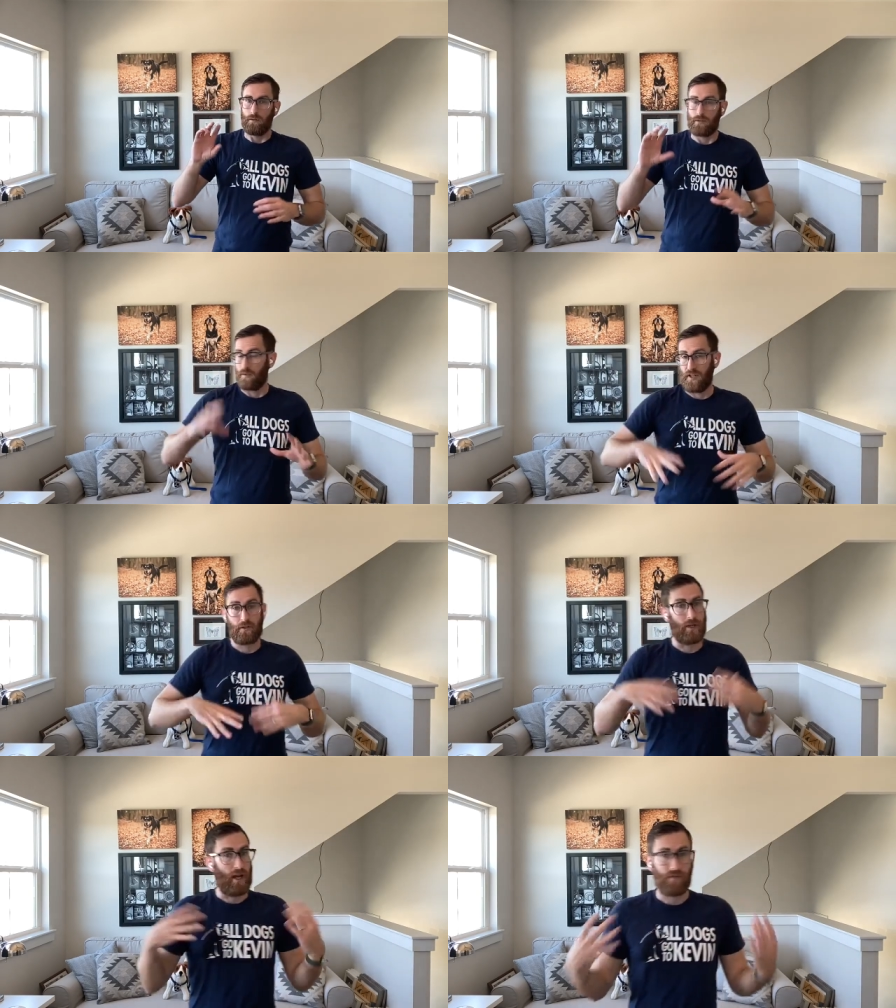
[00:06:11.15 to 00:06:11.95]
So if I
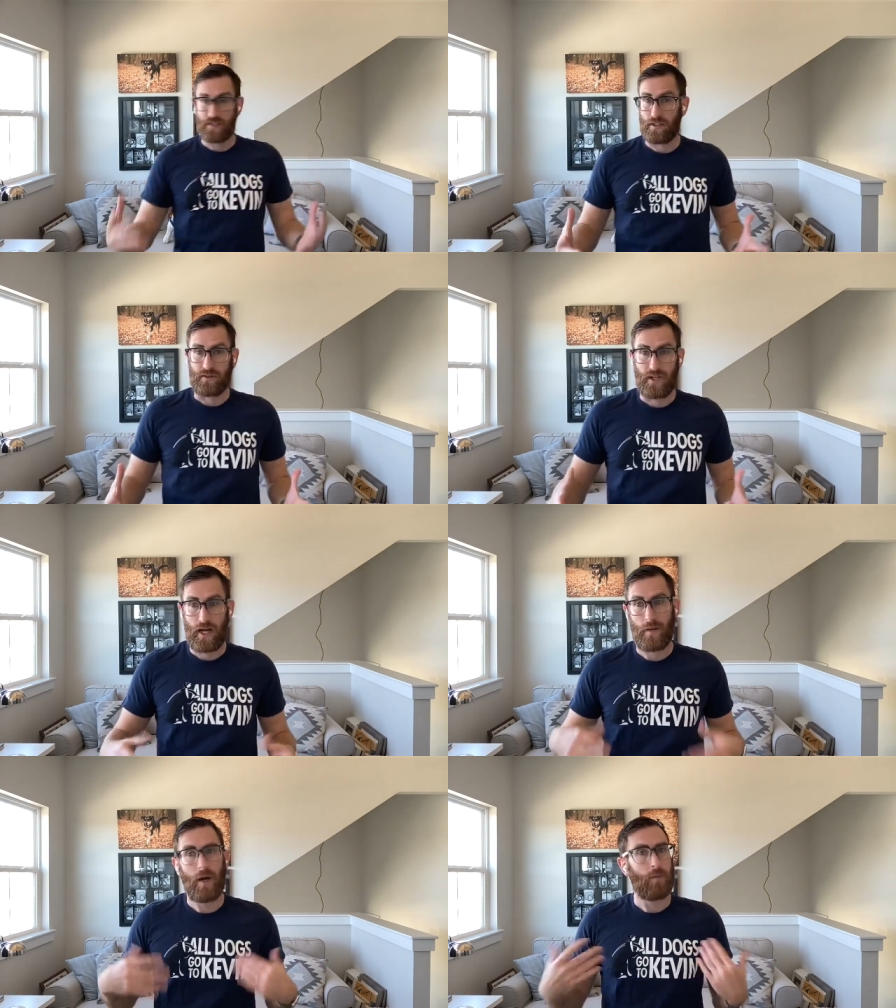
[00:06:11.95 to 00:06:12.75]
do it every single
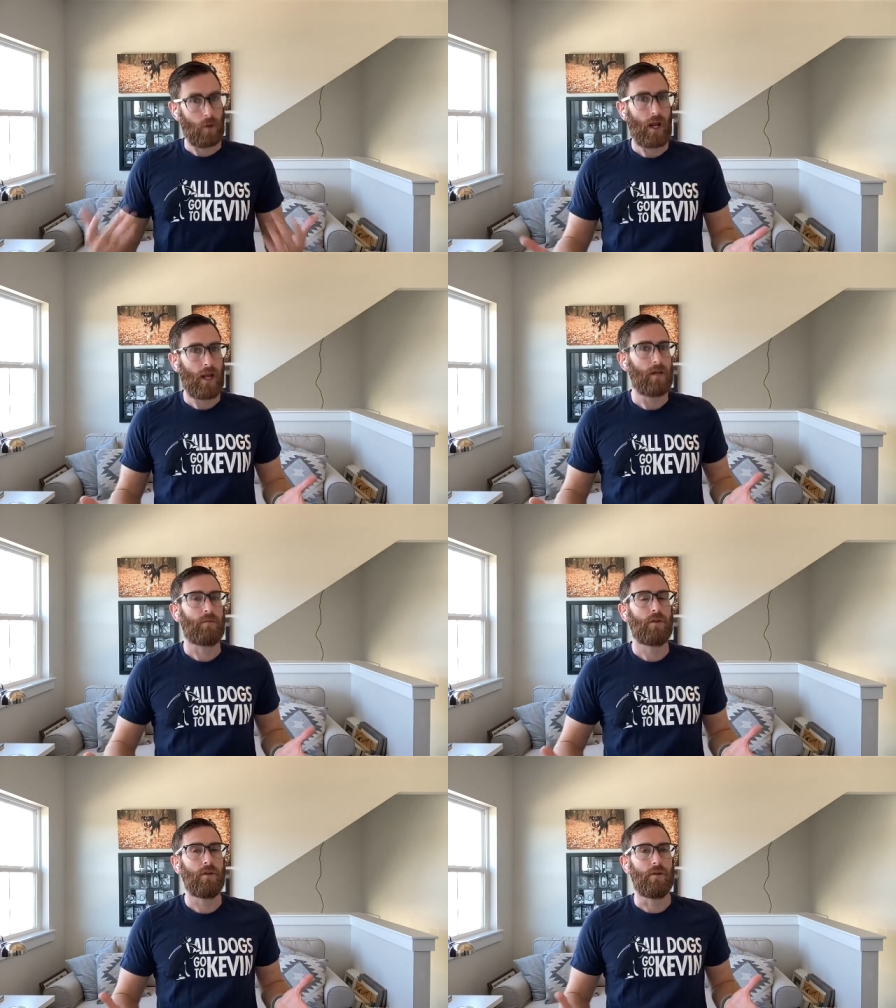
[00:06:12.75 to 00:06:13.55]
time, I'm okay,
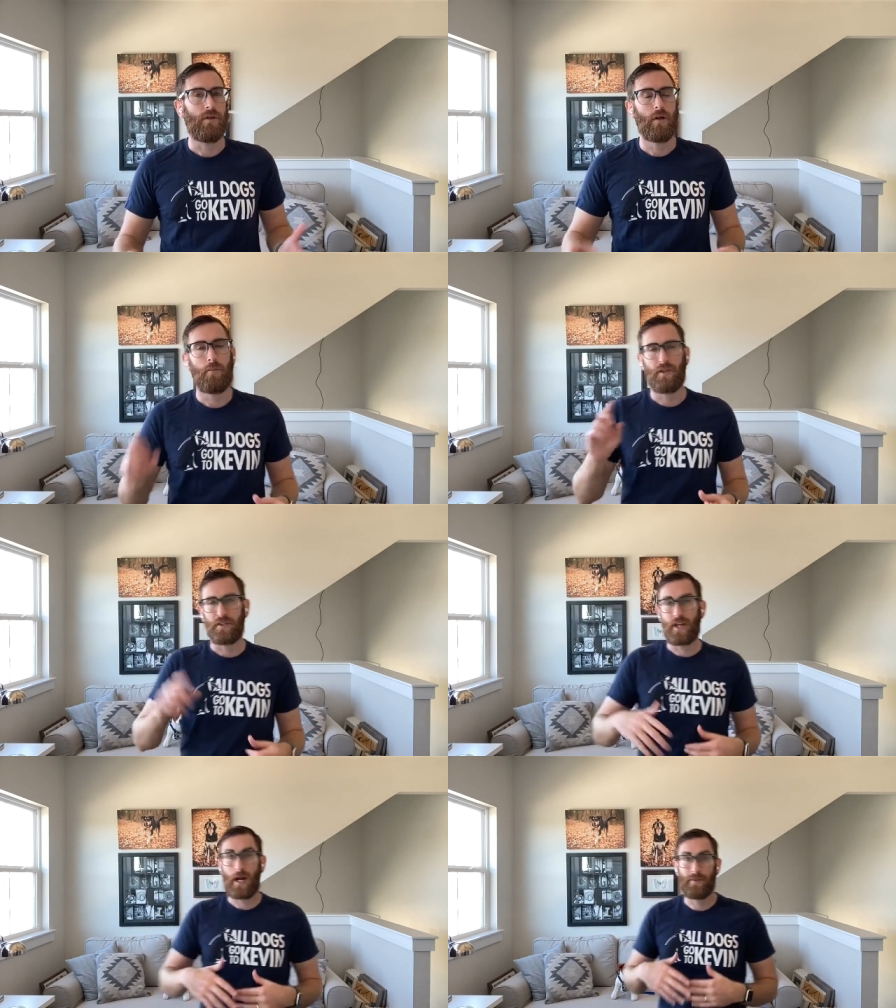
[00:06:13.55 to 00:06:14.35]
I'm good. But
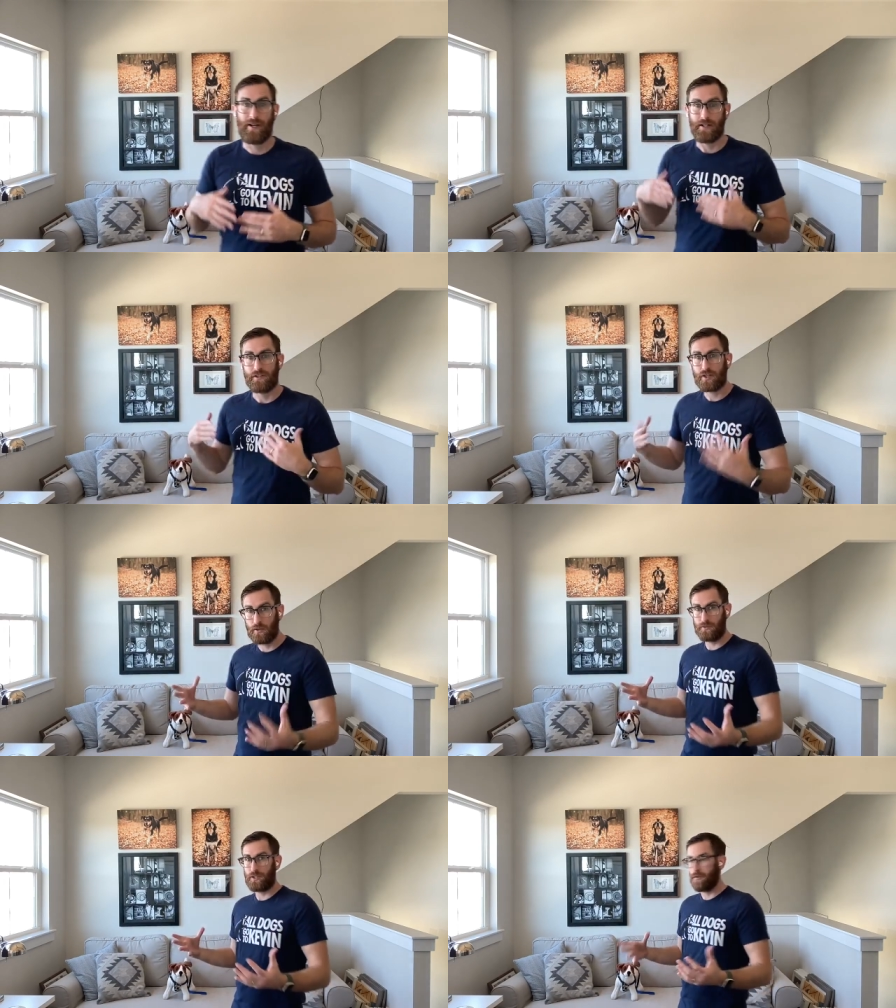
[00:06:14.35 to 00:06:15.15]
the time that I
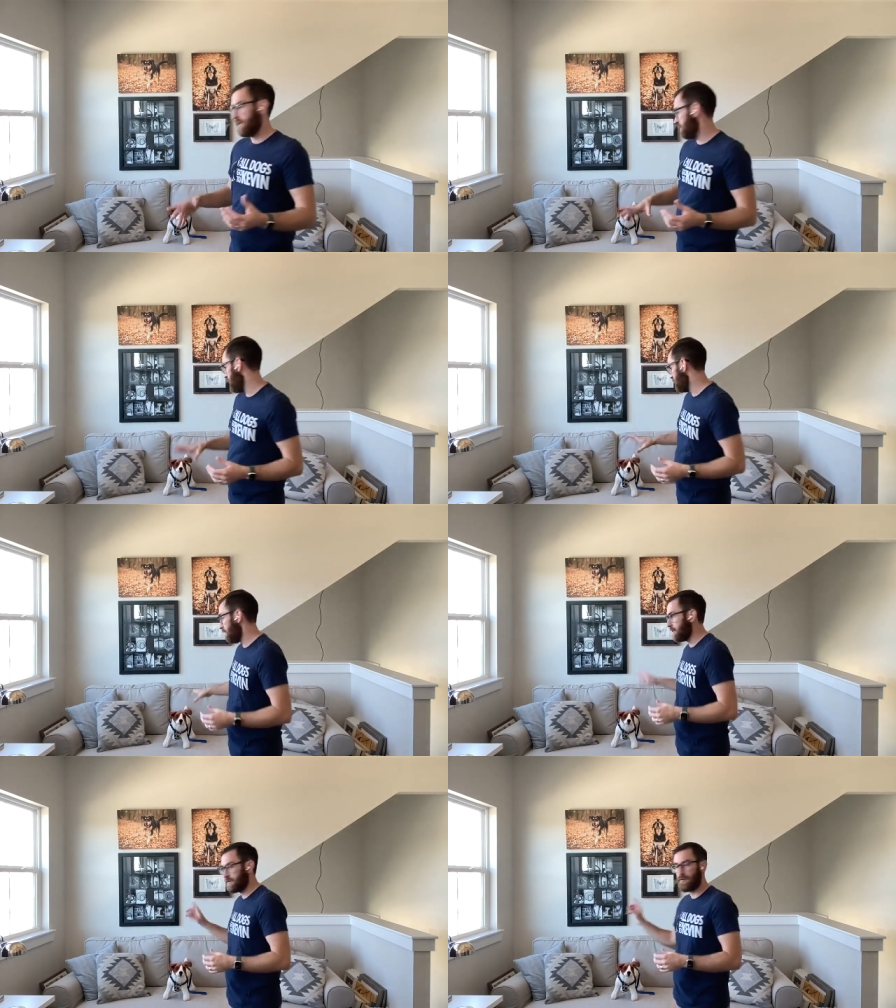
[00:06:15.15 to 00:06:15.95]
don't do it, my
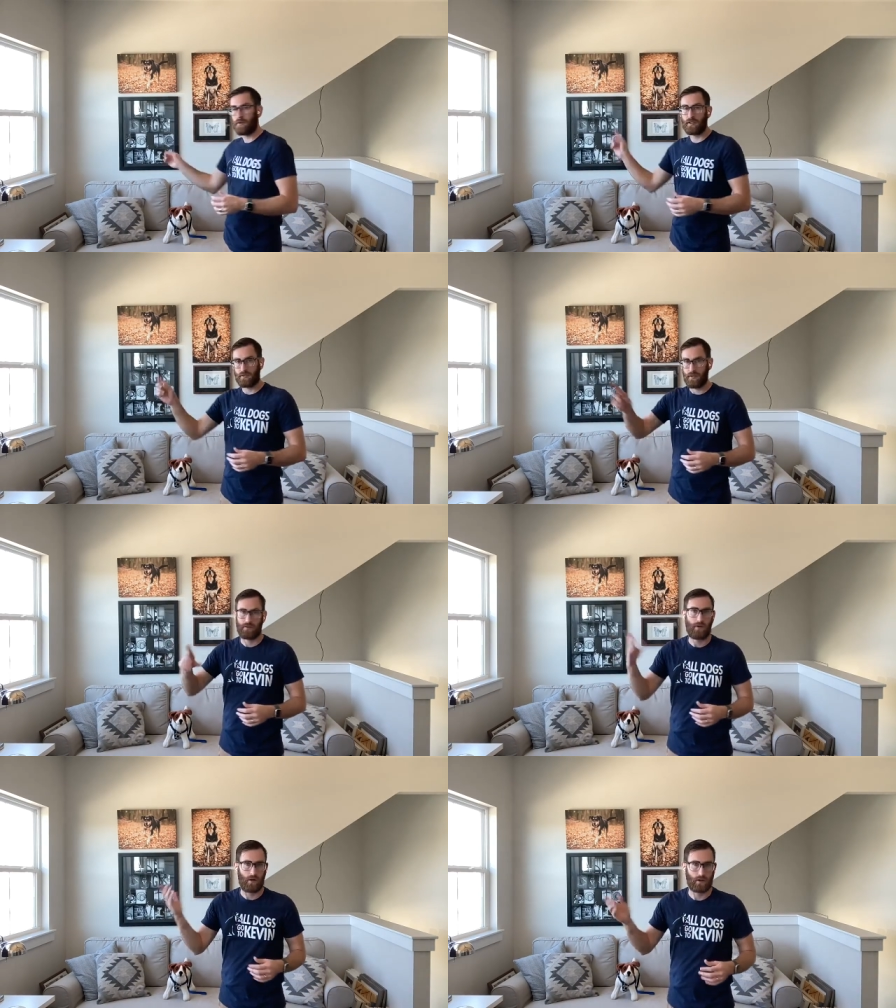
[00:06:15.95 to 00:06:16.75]
dog is focused on
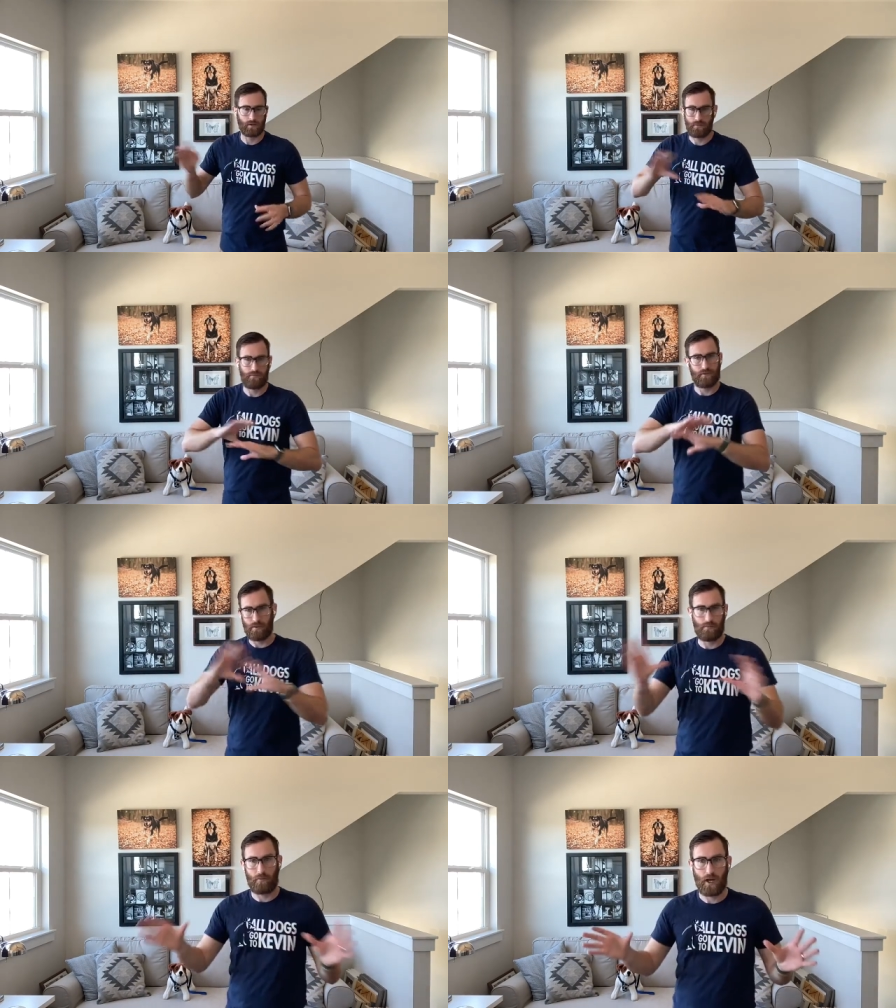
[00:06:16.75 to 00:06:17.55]
the car. So,
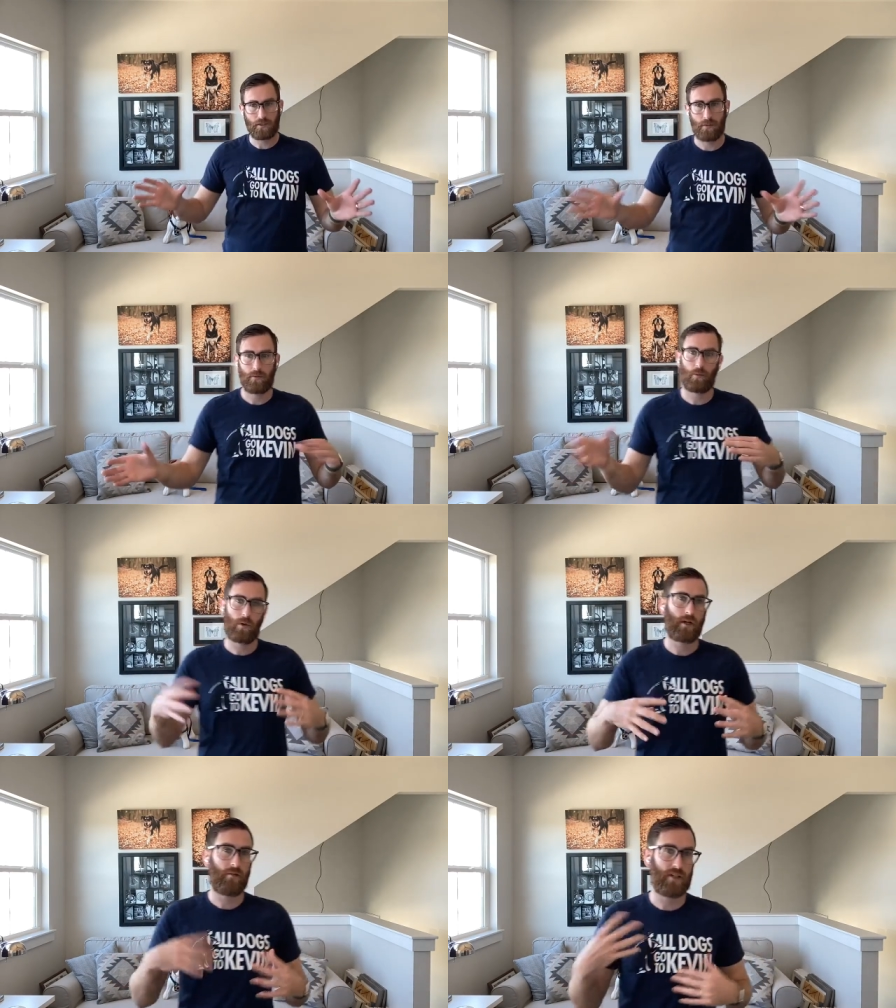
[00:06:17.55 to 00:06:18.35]
so it possibly would
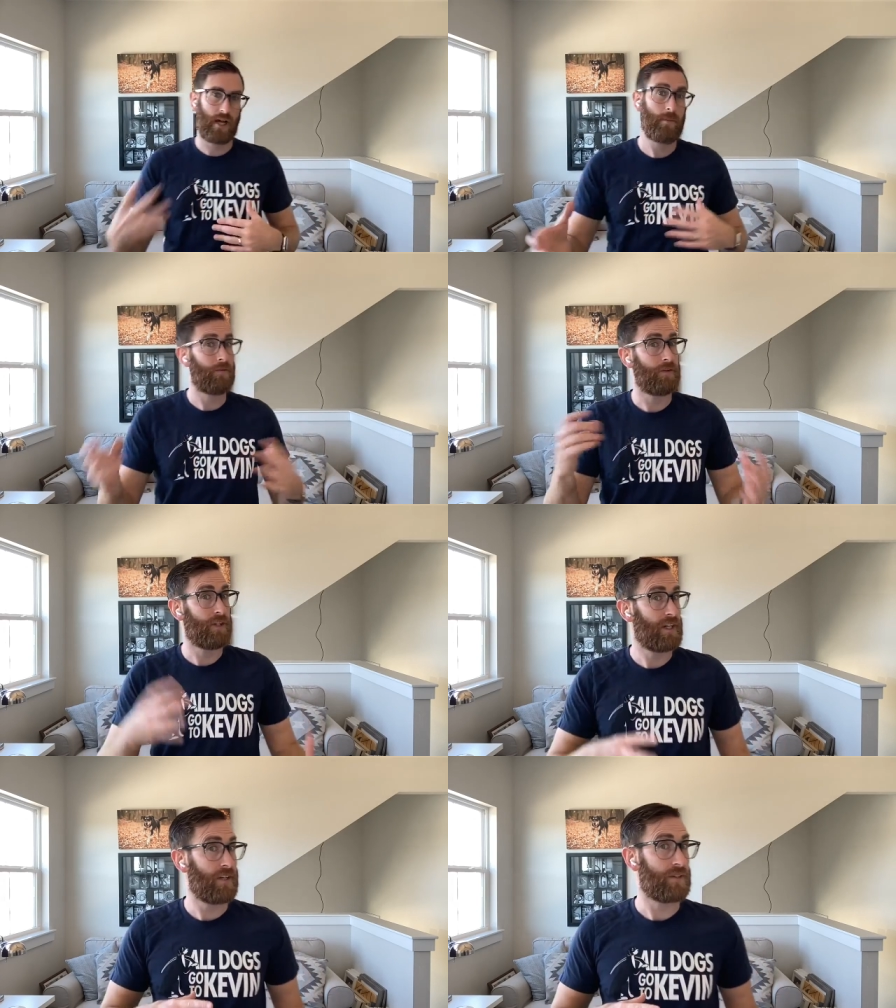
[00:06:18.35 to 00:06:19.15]
work every time if you
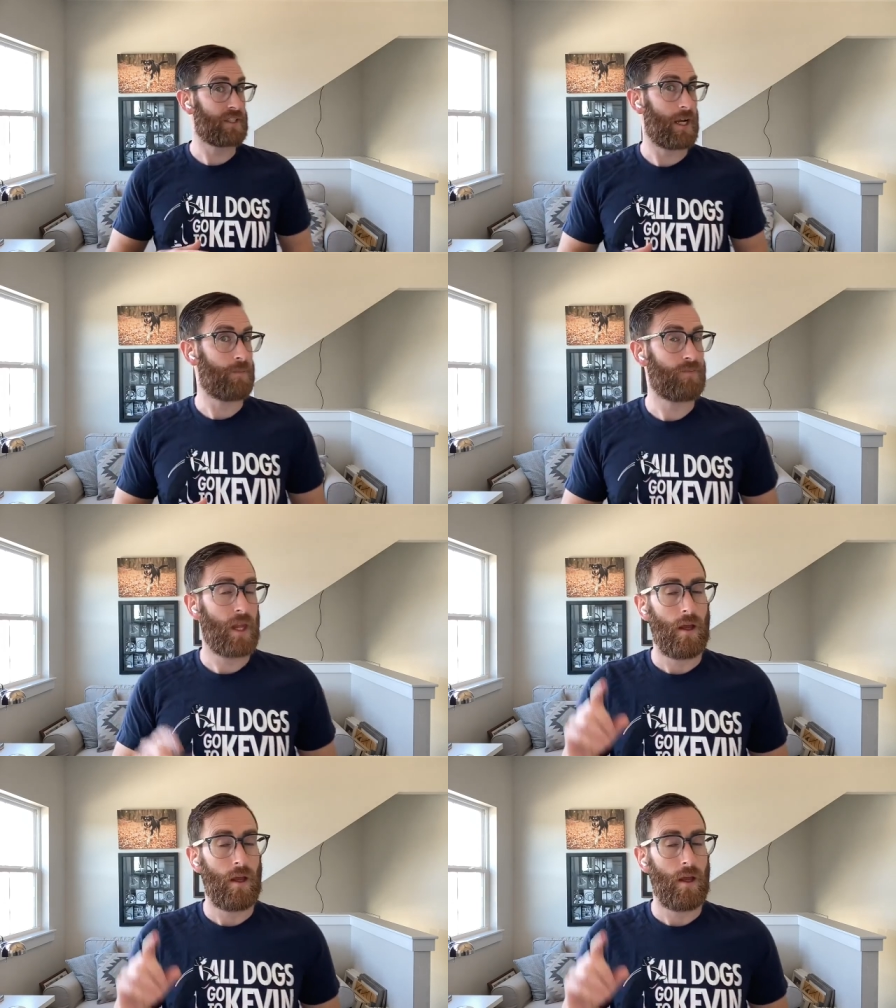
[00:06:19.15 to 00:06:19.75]
did it every time.